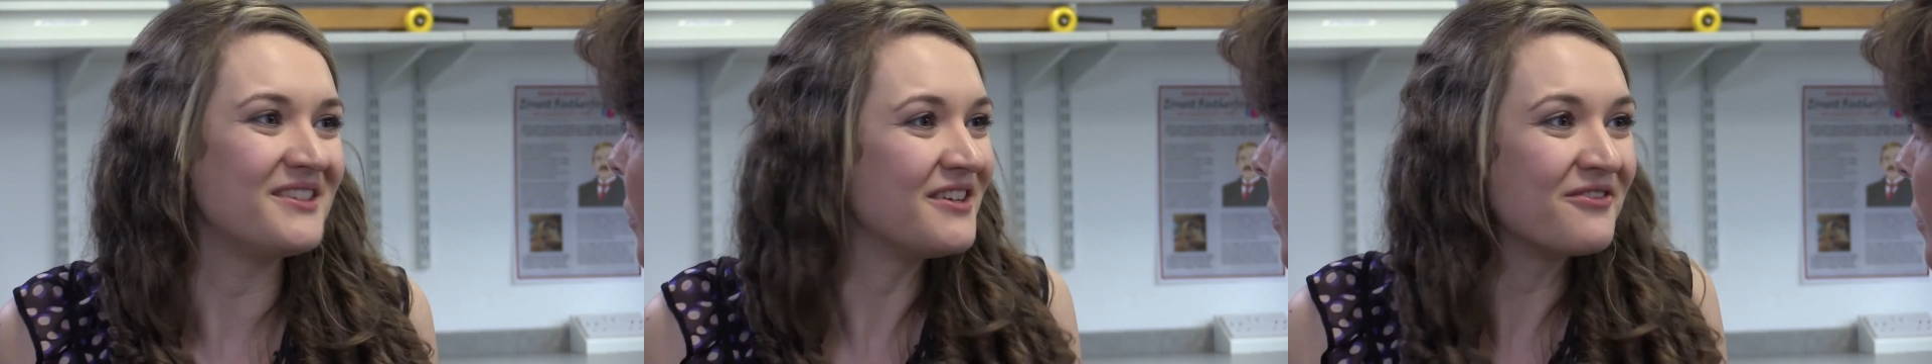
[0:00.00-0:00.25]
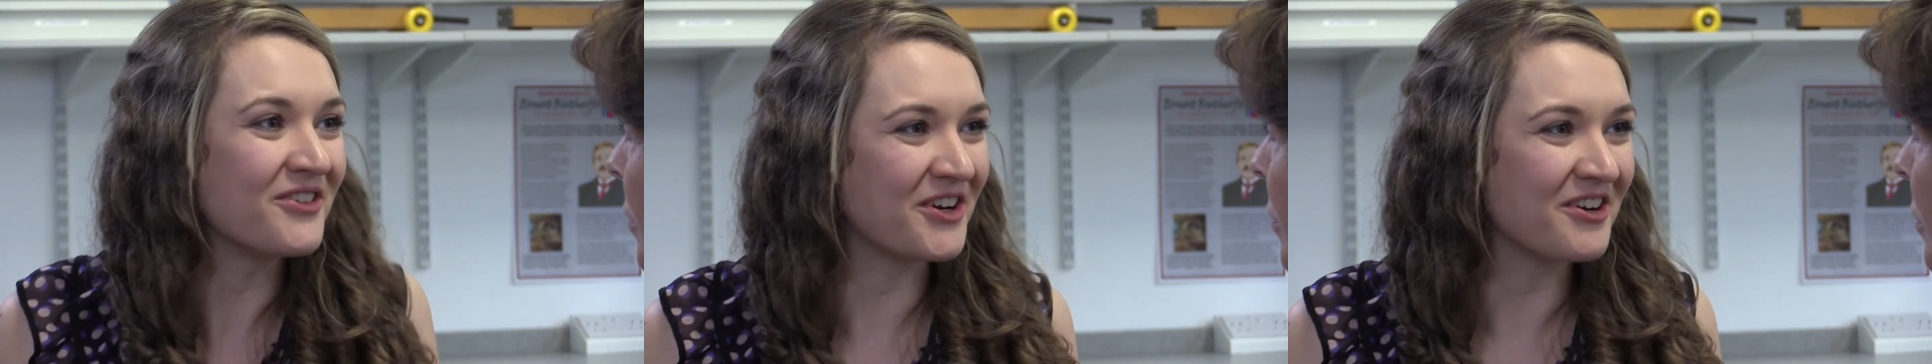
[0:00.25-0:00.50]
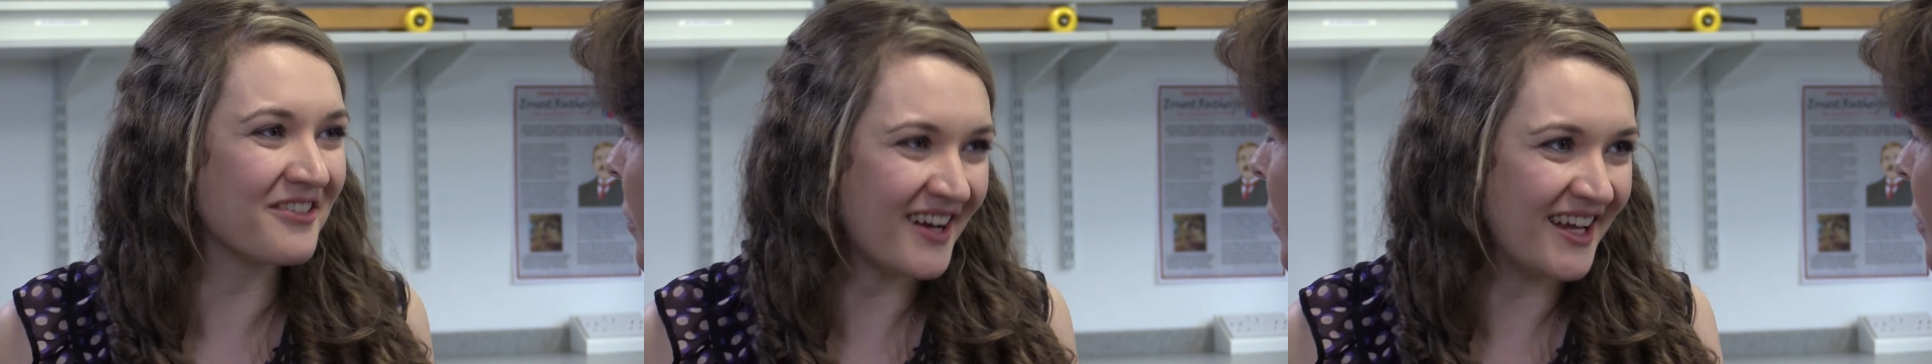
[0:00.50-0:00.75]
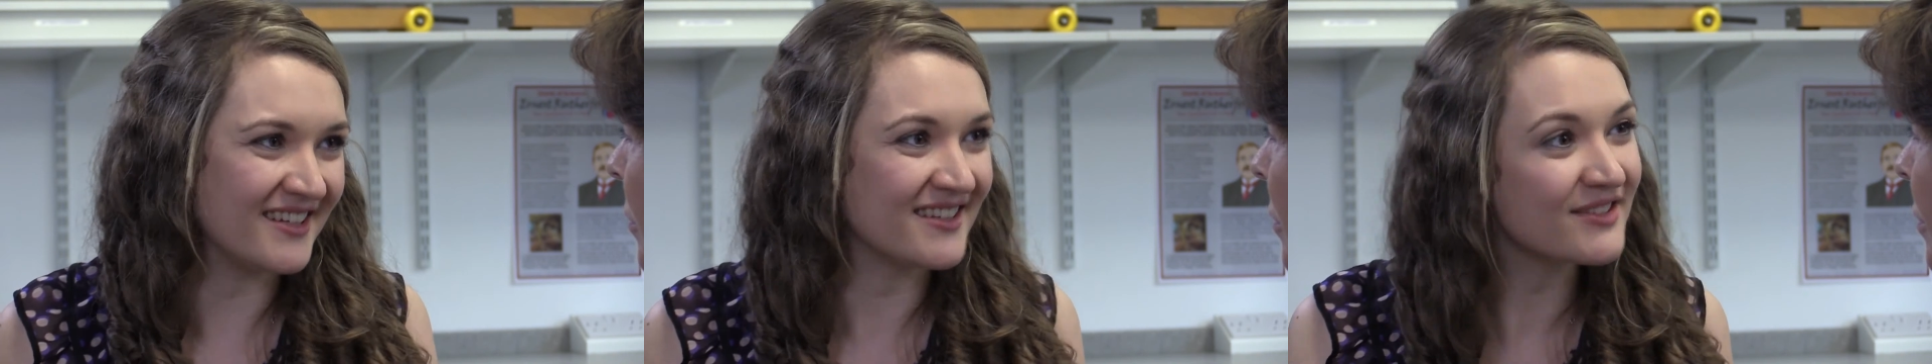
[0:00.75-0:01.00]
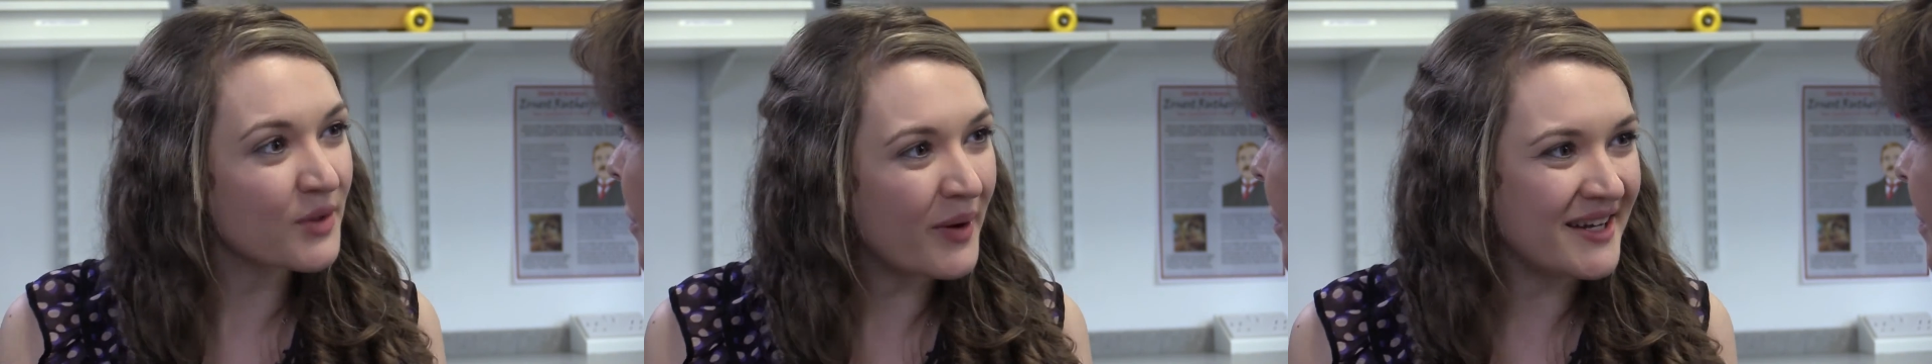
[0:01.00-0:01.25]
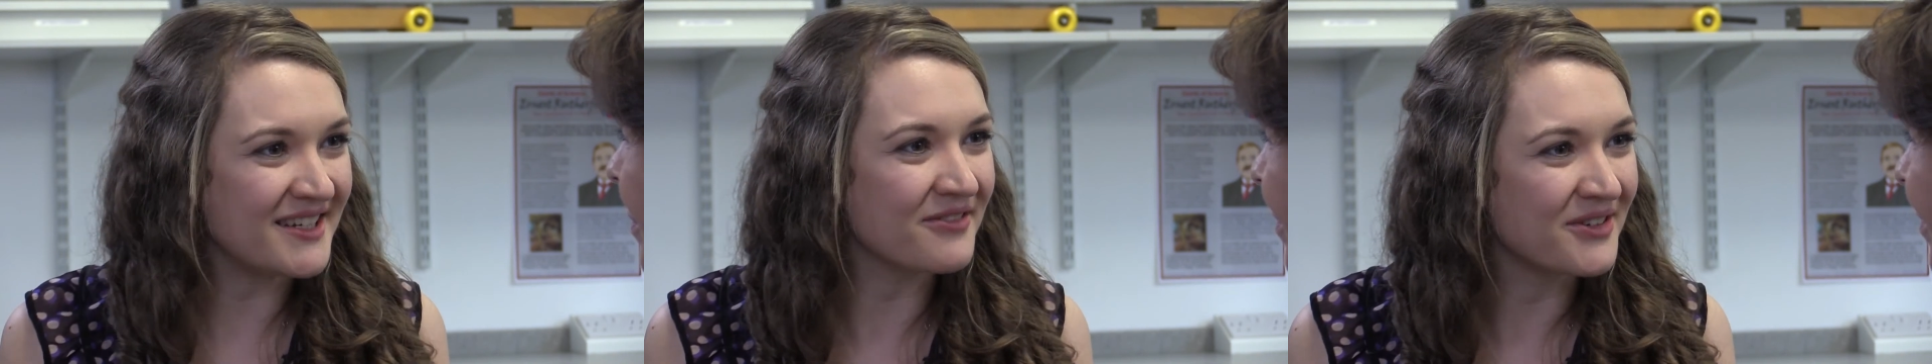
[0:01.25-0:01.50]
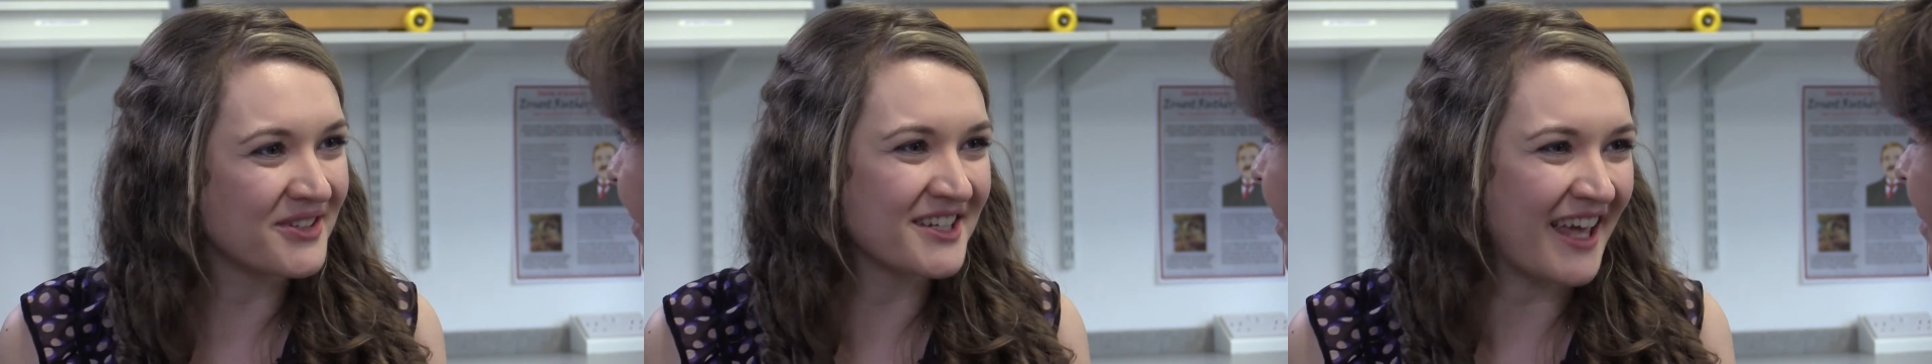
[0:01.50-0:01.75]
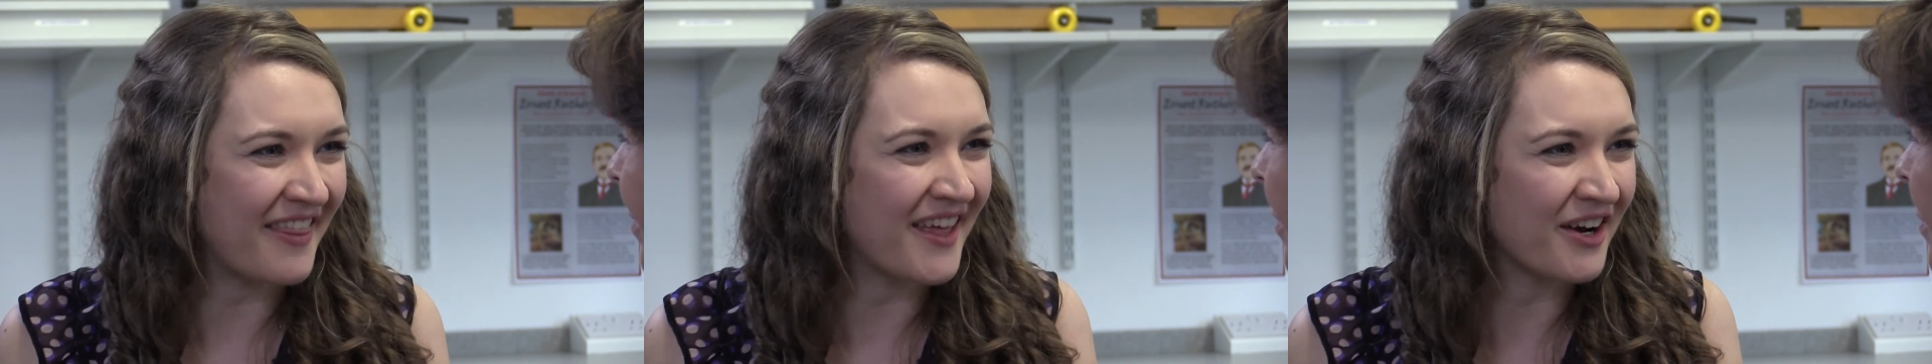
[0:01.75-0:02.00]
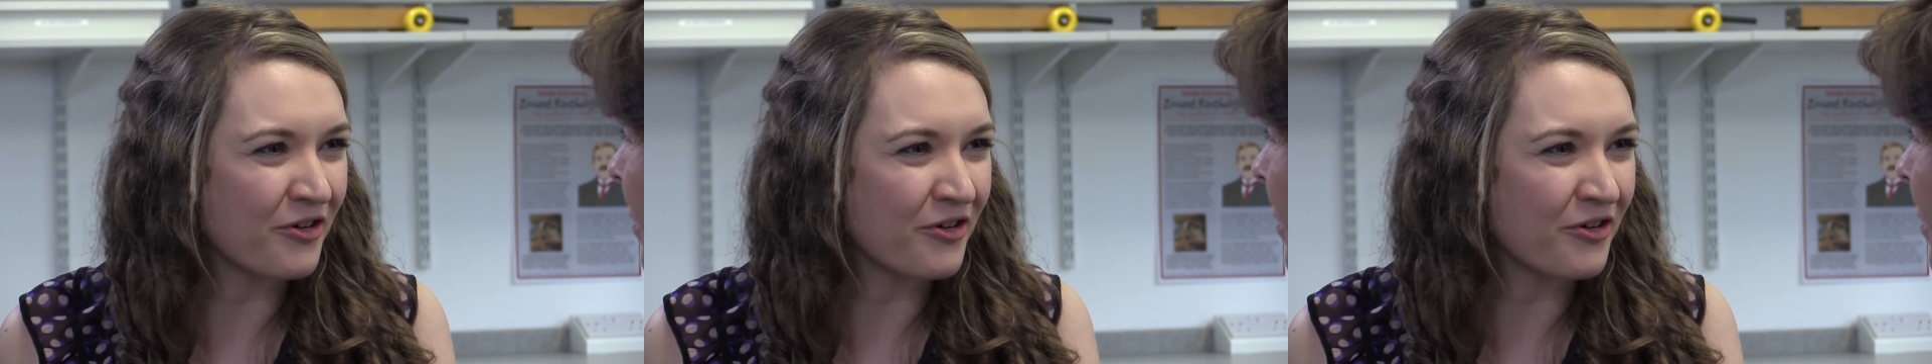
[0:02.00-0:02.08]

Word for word: different careers. It's quite difficult to get that